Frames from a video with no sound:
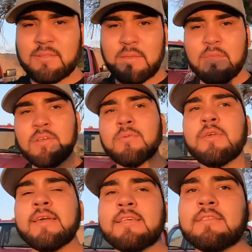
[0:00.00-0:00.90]
let me know
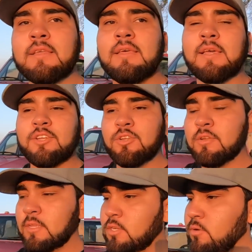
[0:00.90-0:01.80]
what you guys think I should
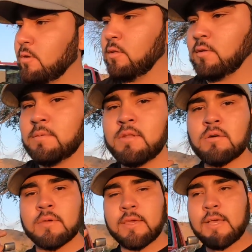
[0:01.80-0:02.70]
do to this truck. You know, let me
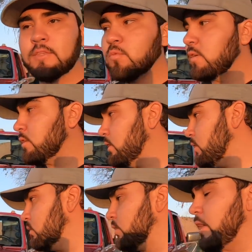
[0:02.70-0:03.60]
know what you guys want to
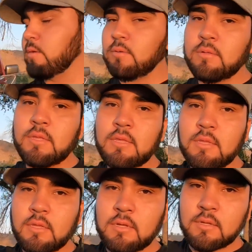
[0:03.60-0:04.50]
see in the channel
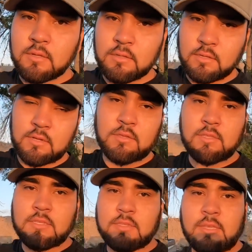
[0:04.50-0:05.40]
done to
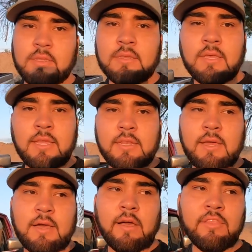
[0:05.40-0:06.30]
this thing, and
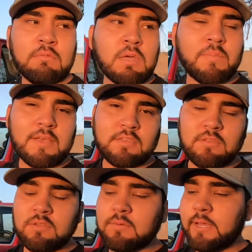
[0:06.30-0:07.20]
I'll do my best
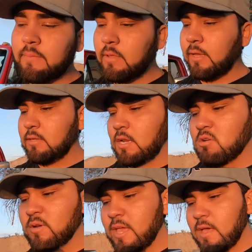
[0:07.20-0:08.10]
to do it. Like I said, I
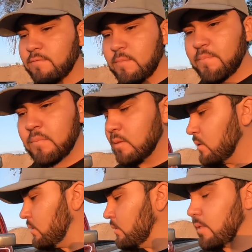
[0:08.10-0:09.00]
already have
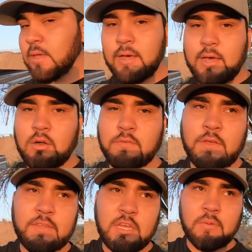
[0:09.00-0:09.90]
the
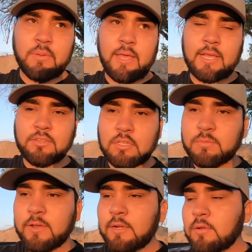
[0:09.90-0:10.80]
05 and up axle
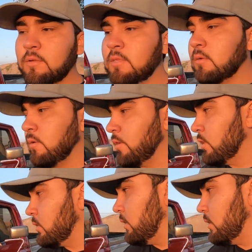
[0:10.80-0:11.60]
upgrade going on this